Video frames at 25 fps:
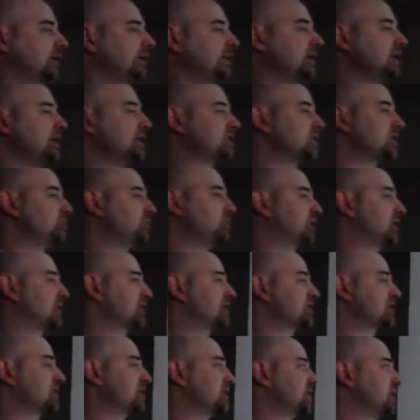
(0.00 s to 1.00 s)
Is it
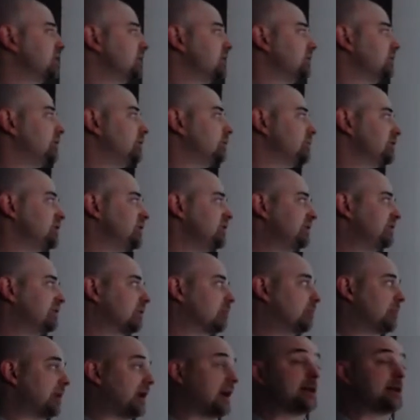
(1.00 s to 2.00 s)
because the receiver
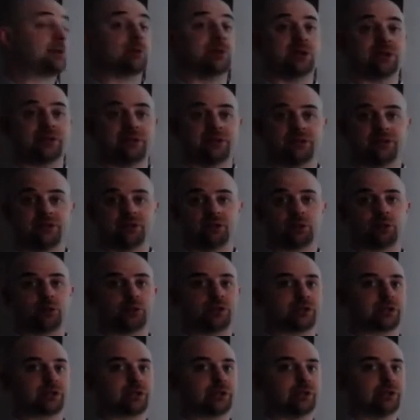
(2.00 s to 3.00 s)
bandwidth is
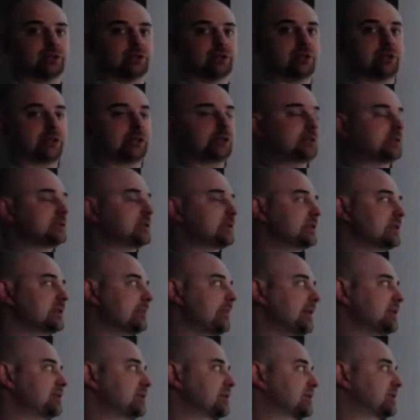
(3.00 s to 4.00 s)
intrinsically linked to the
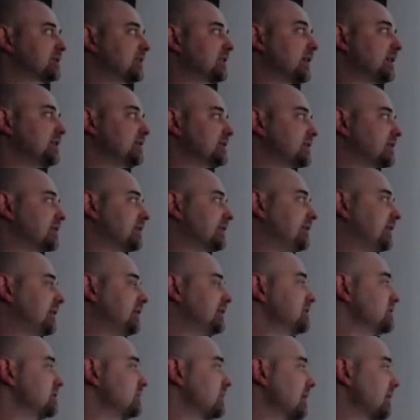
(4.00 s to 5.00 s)
matrix size in the
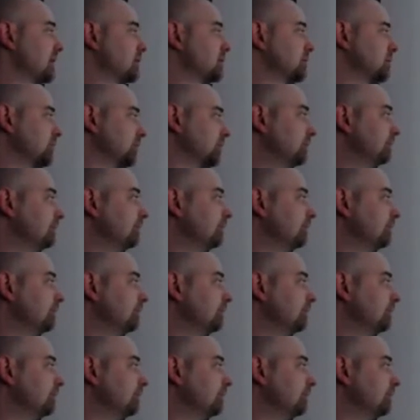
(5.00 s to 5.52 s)
phase direction?